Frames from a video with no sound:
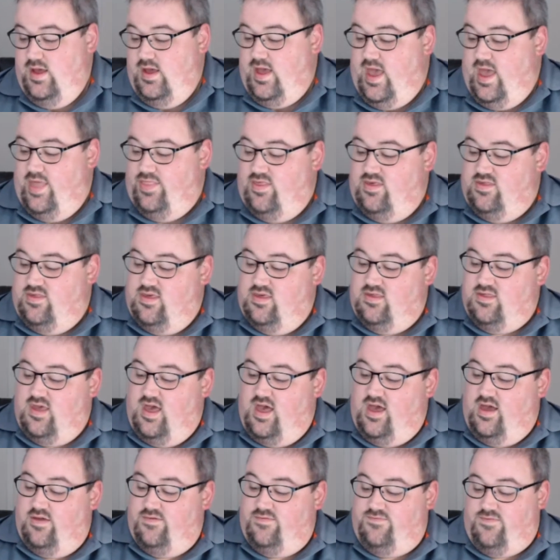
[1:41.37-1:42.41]
And this is
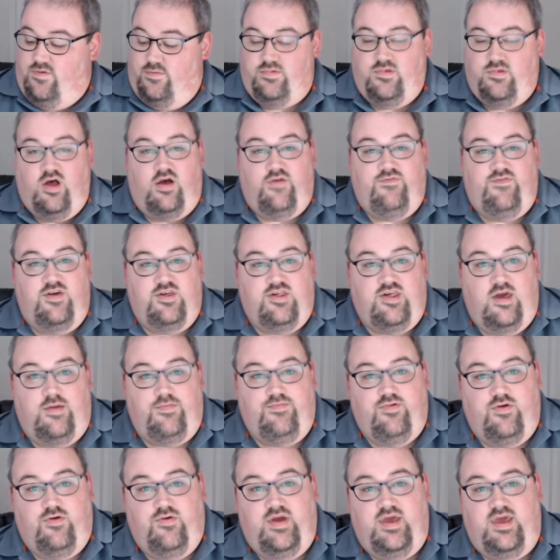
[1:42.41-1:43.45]
uh, from Dogfish Head
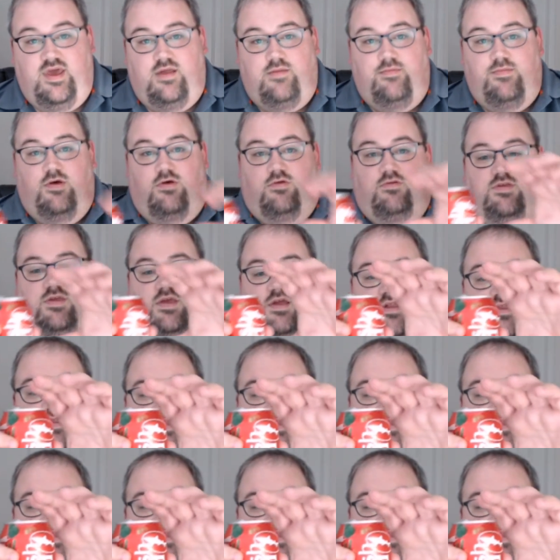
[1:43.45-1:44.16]
Brewing in Milton,